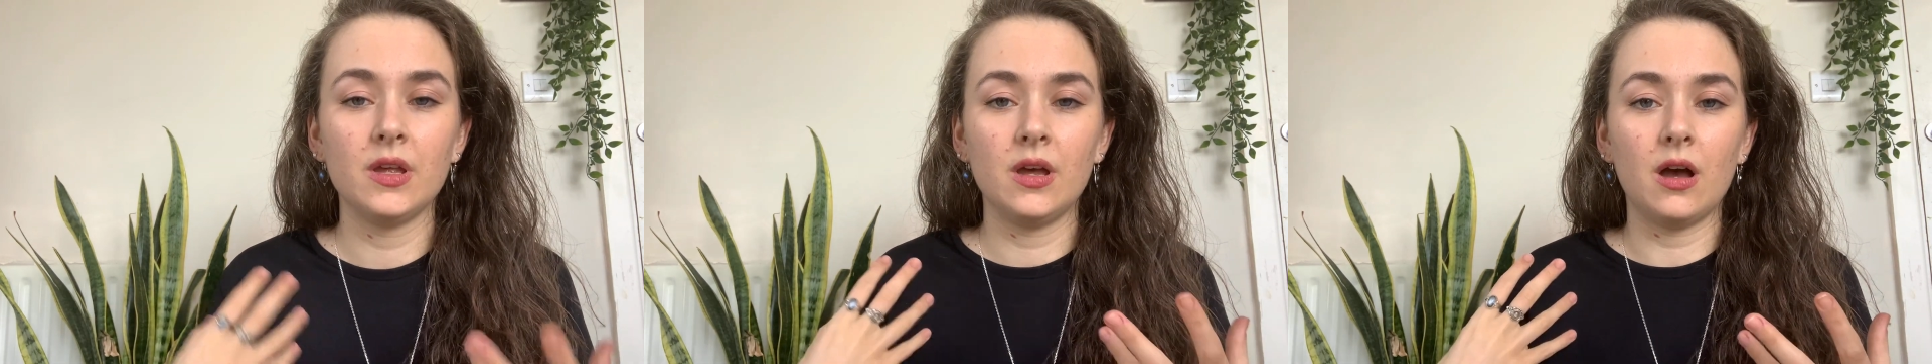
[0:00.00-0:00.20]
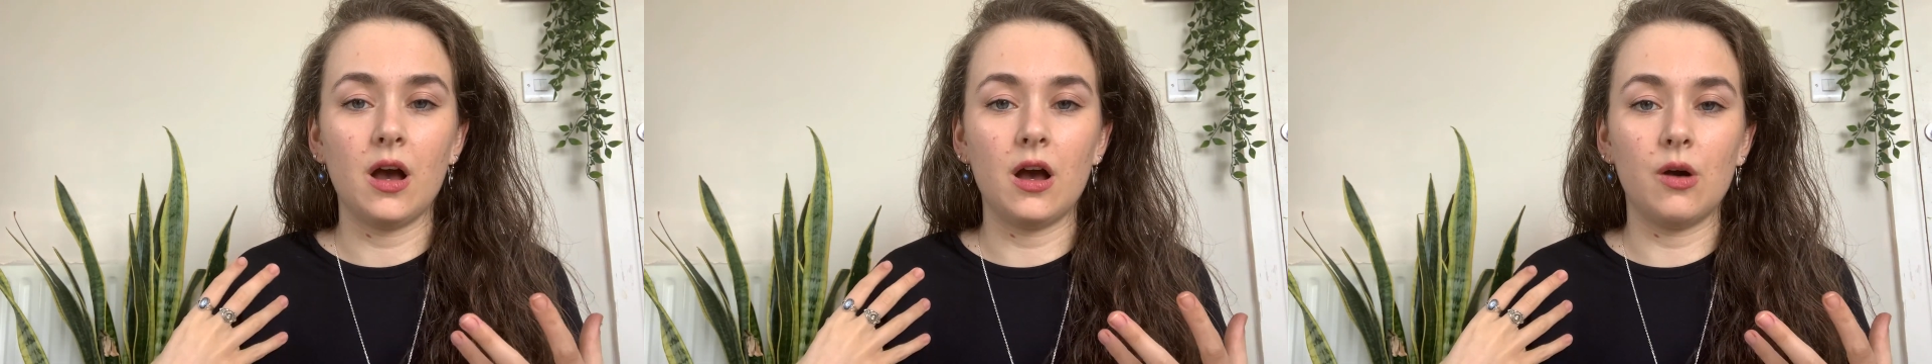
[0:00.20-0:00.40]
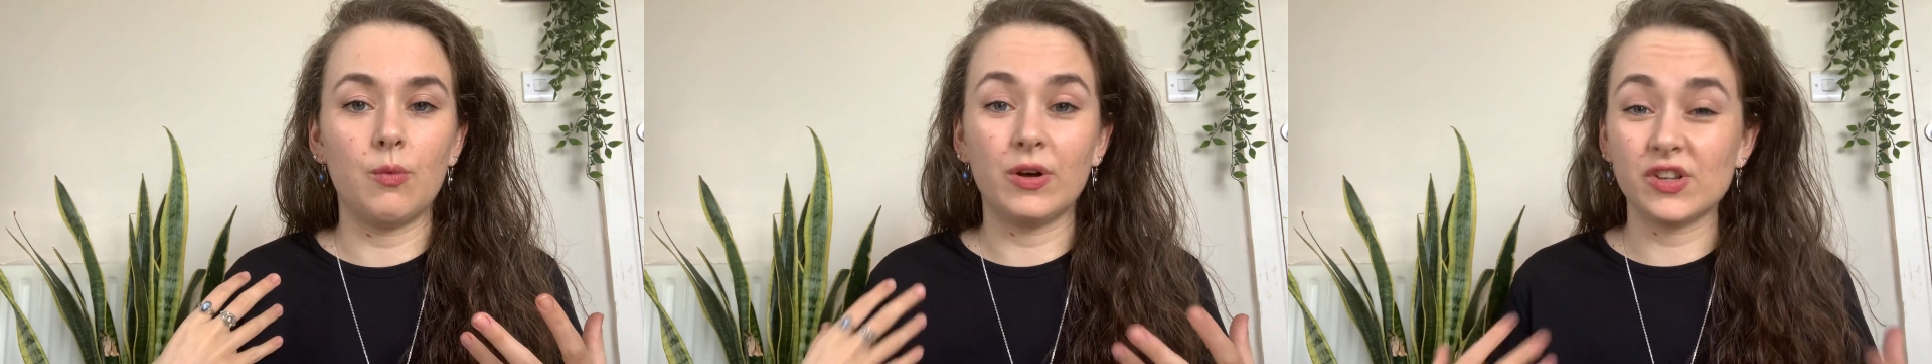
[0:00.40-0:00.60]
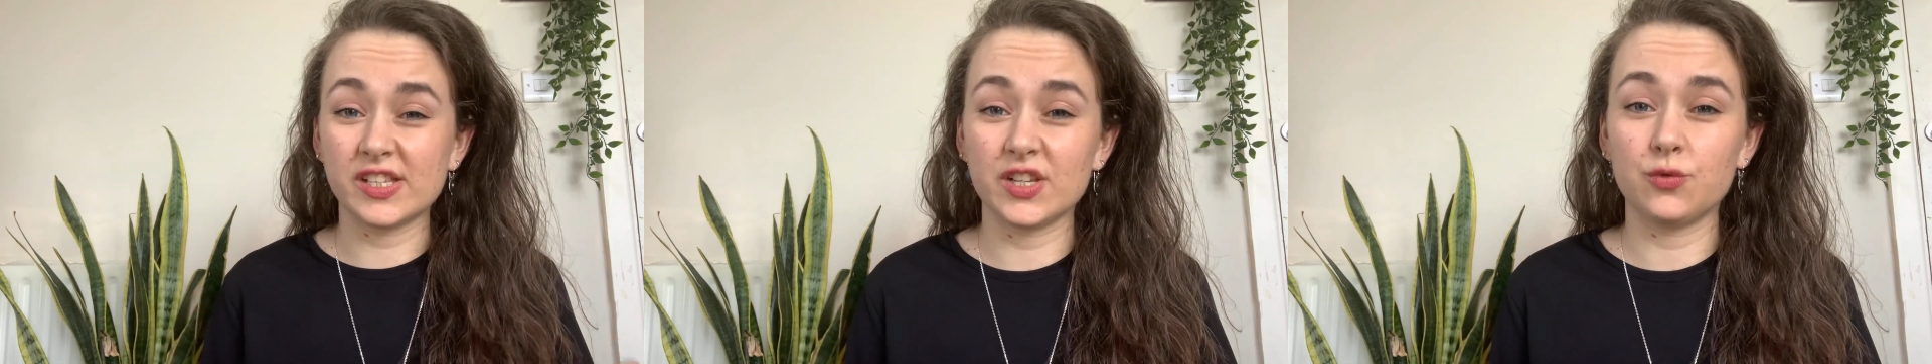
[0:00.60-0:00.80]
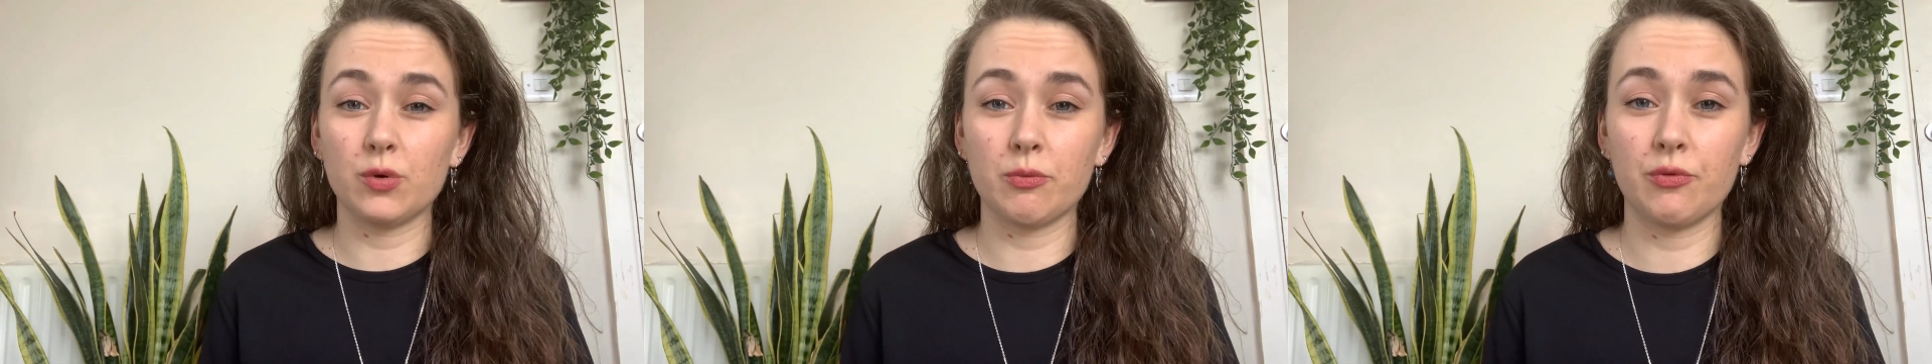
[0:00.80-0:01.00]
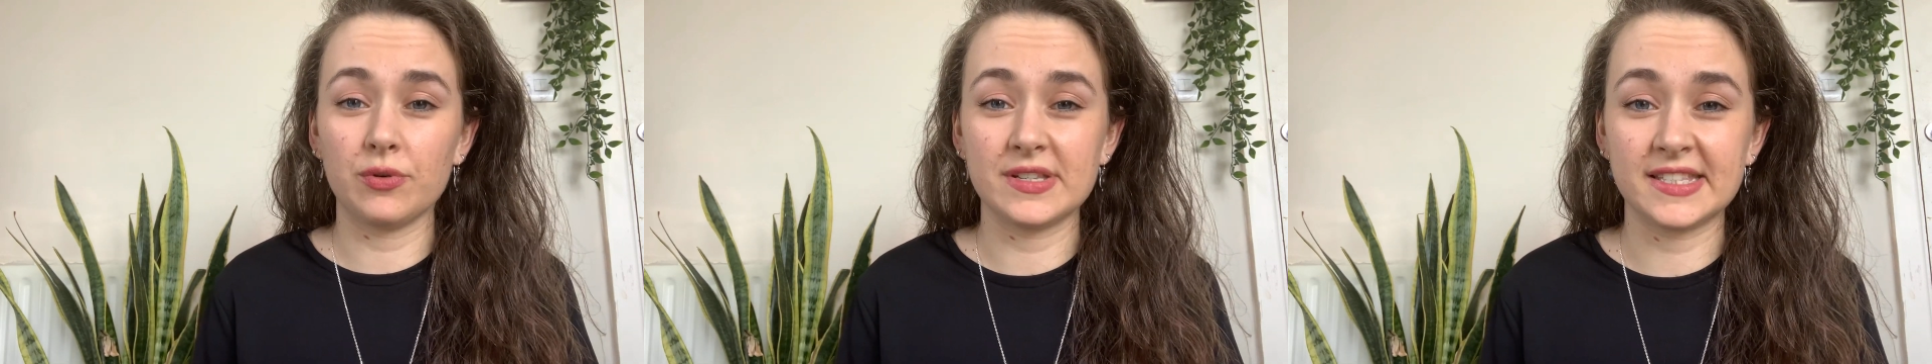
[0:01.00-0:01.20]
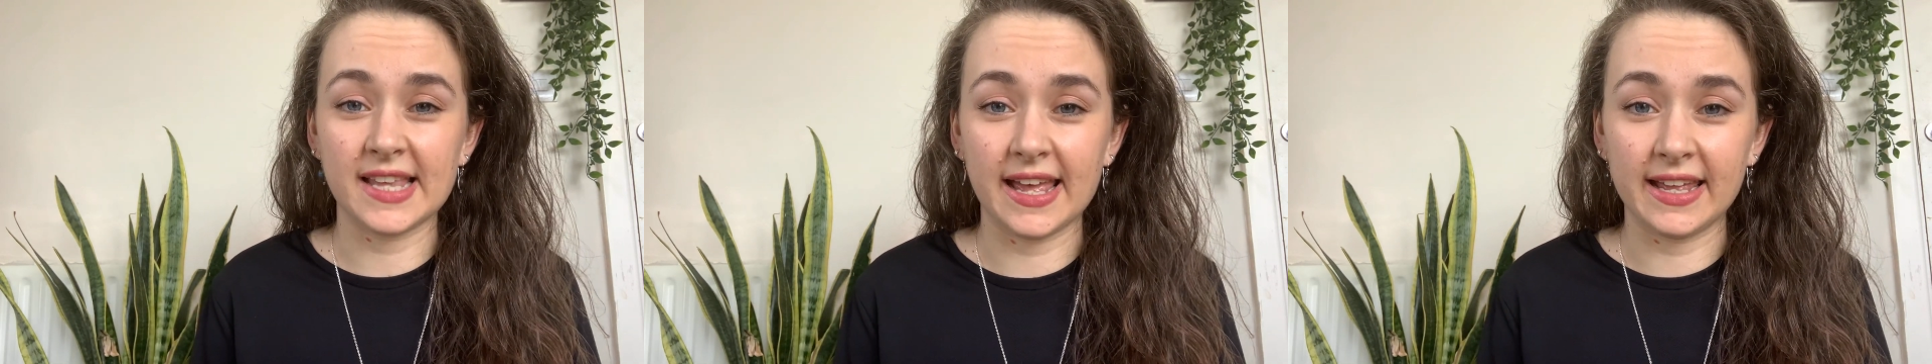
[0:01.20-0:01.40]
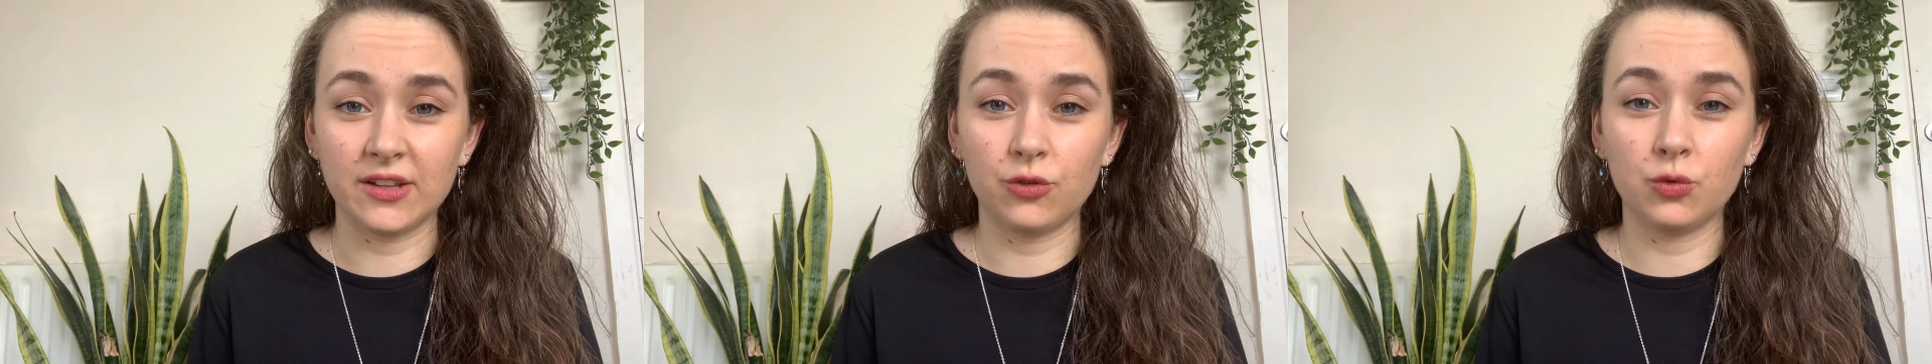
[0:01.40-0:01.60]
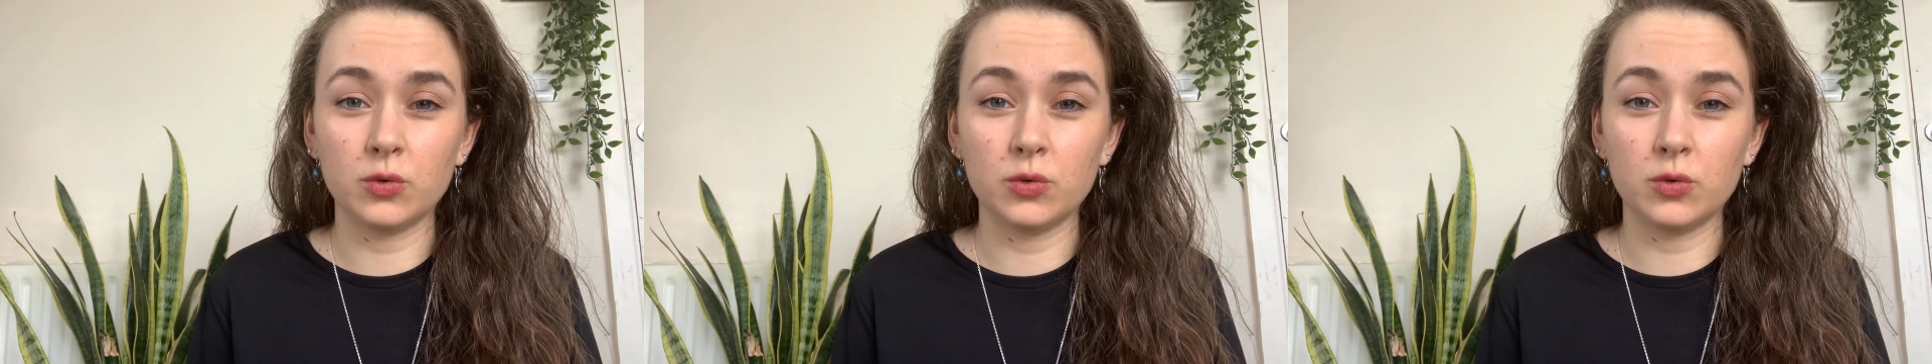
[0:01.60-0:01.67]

what does it represent,